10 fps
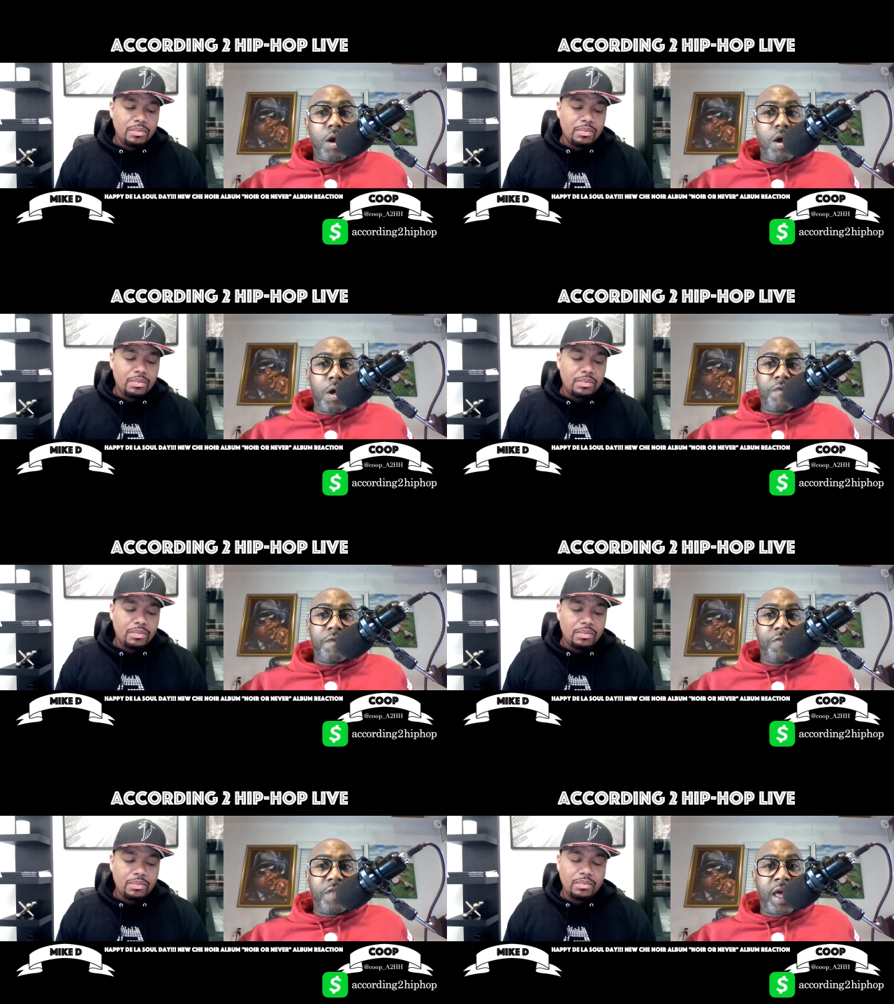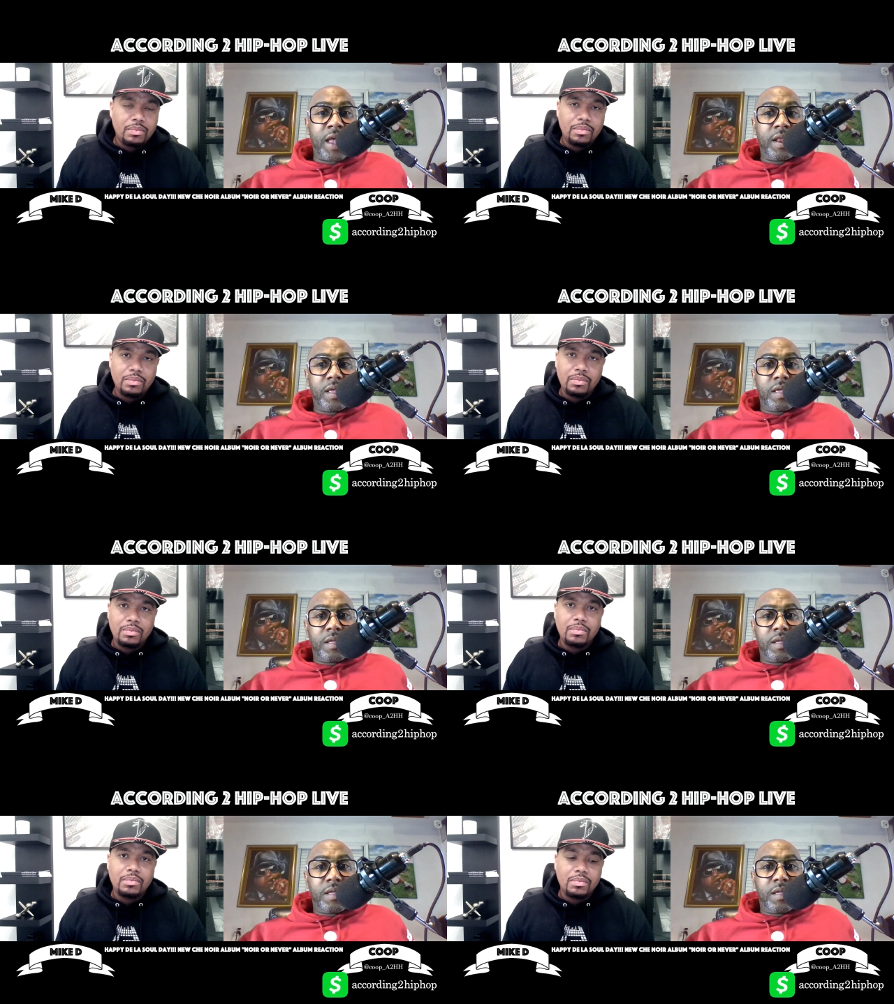Speaker 1: No, I'm off that
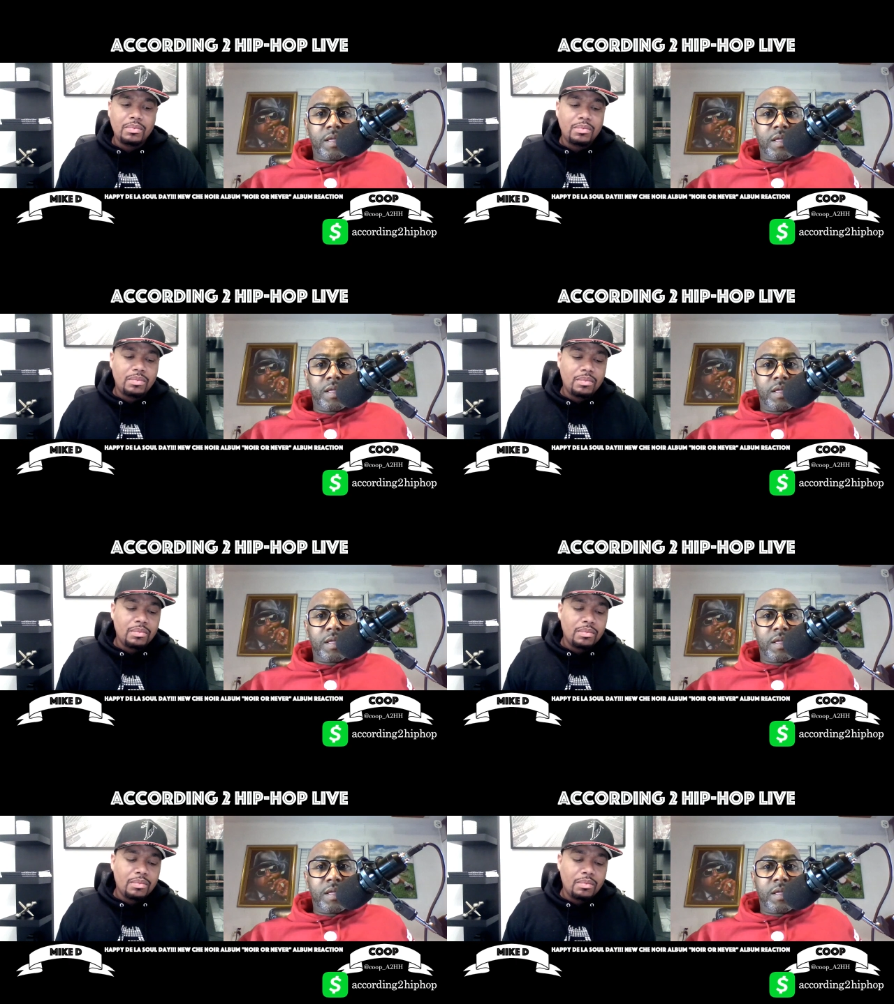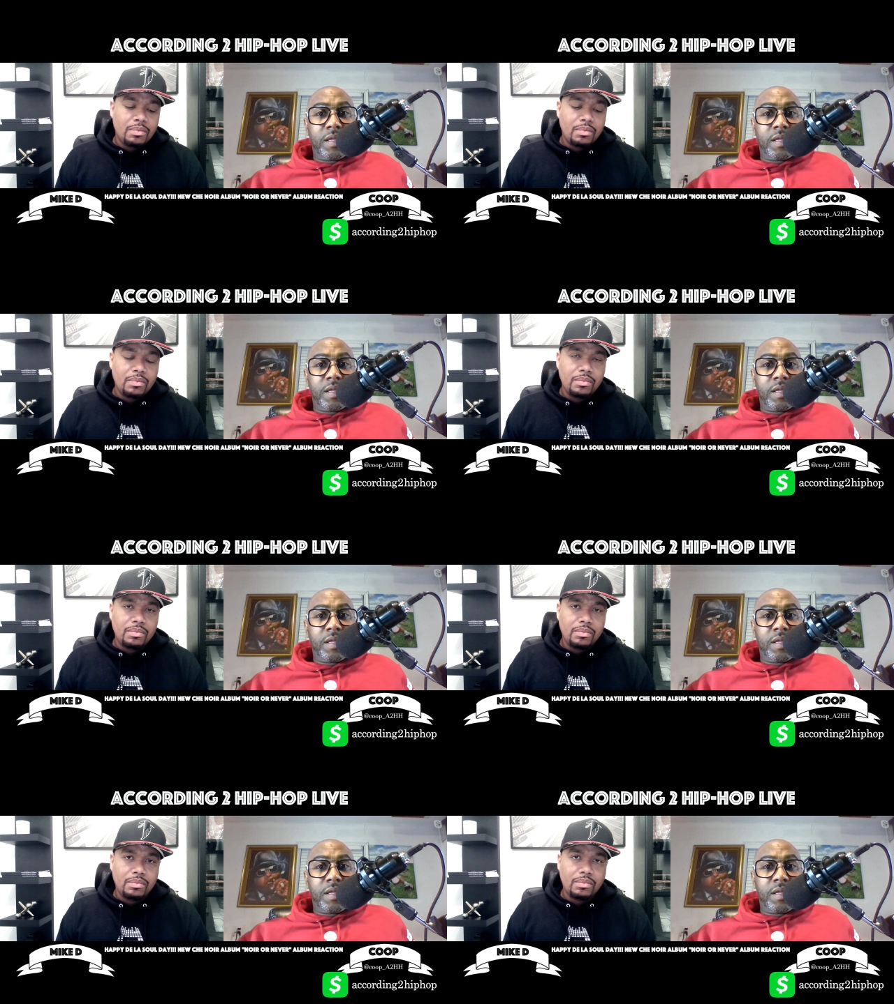because it's like I'm
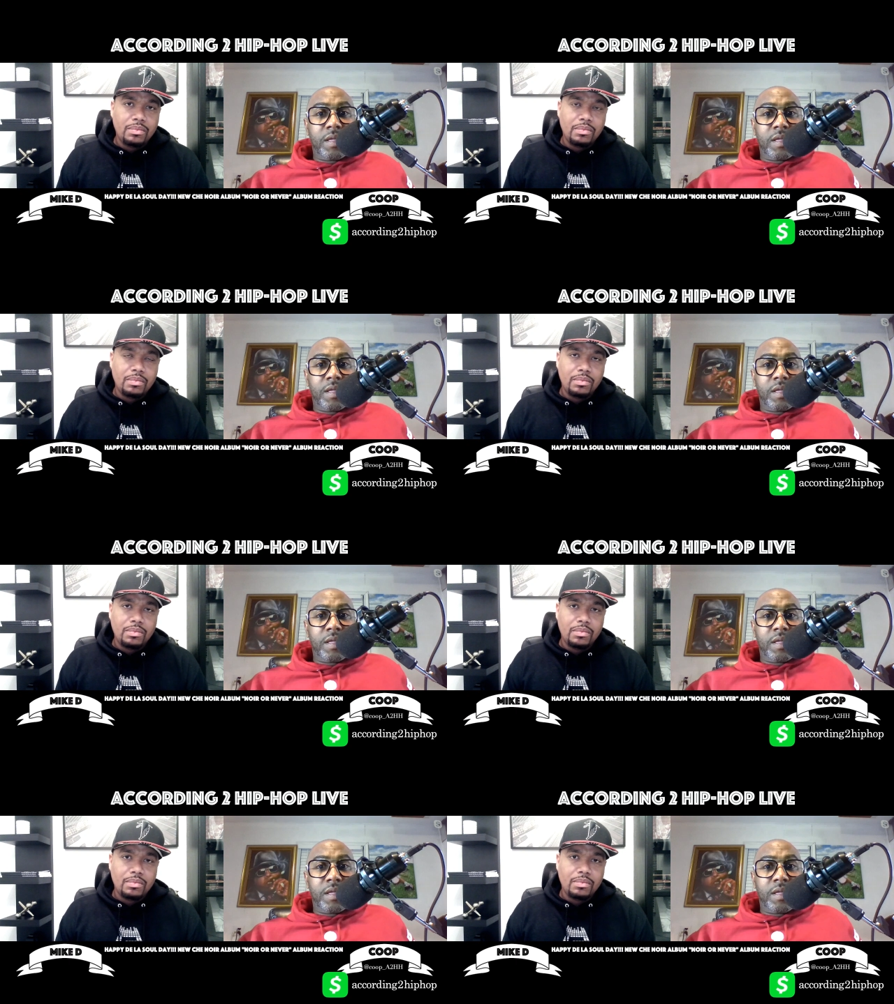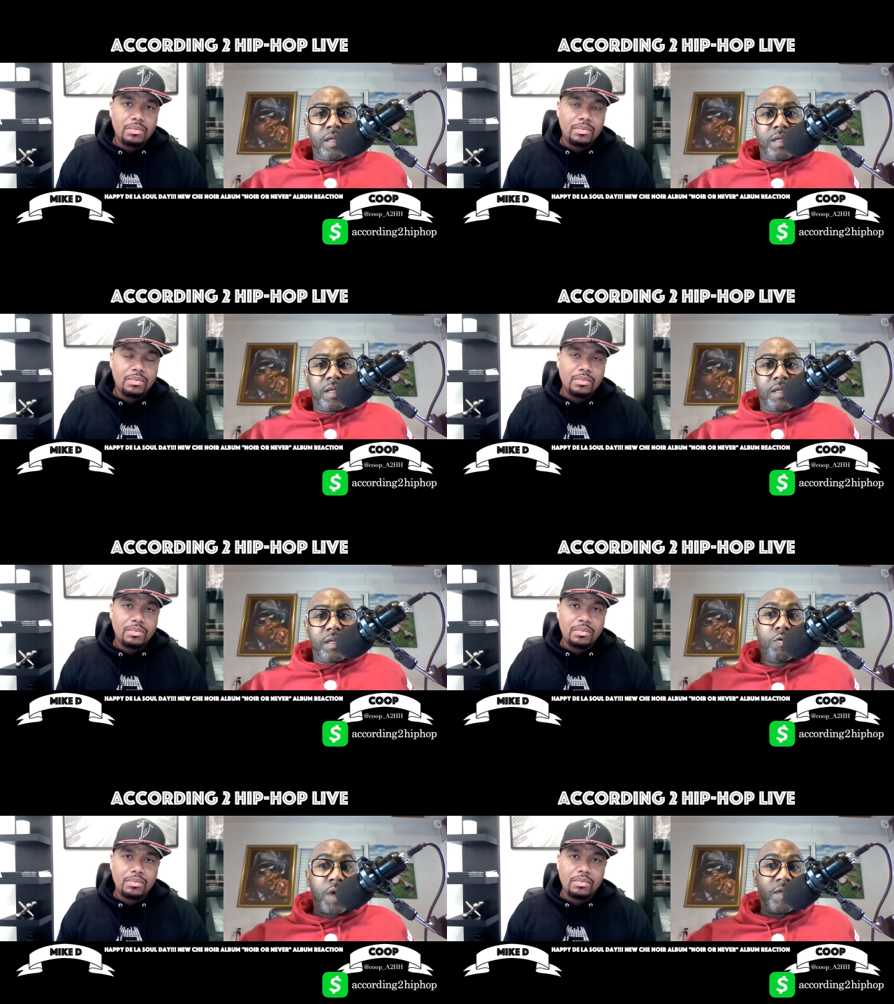realizing that in order for them to
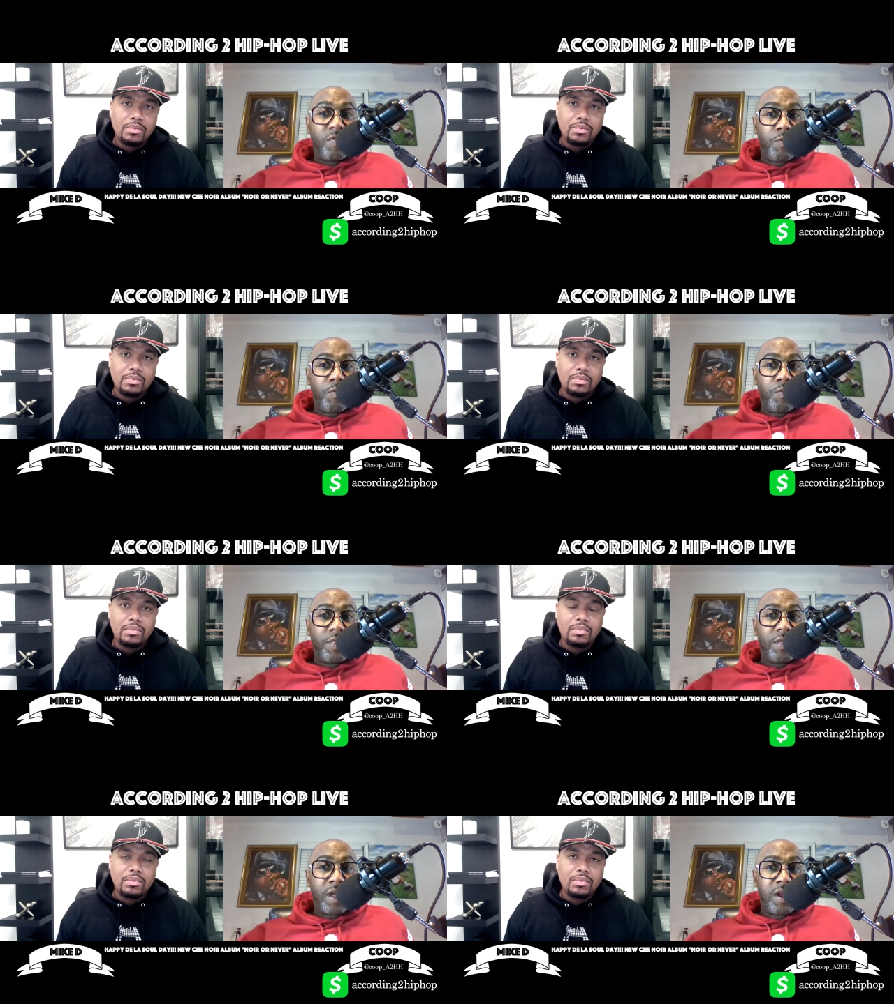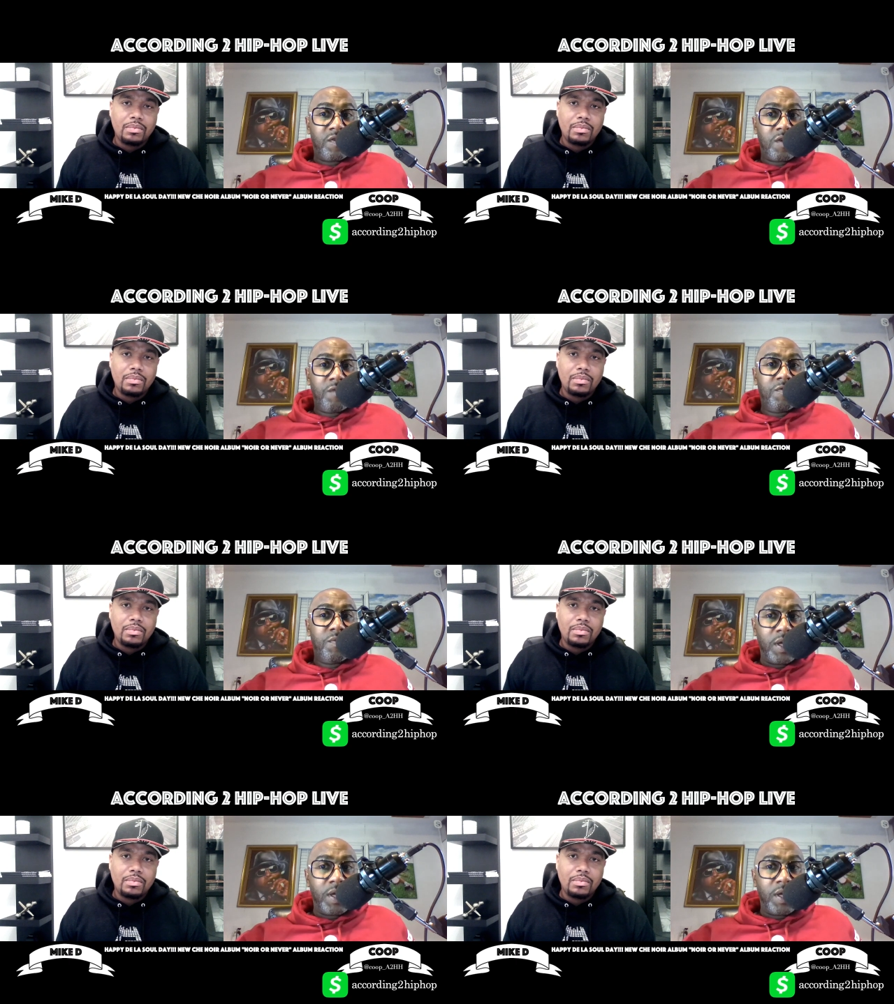get notarized the way that they deserve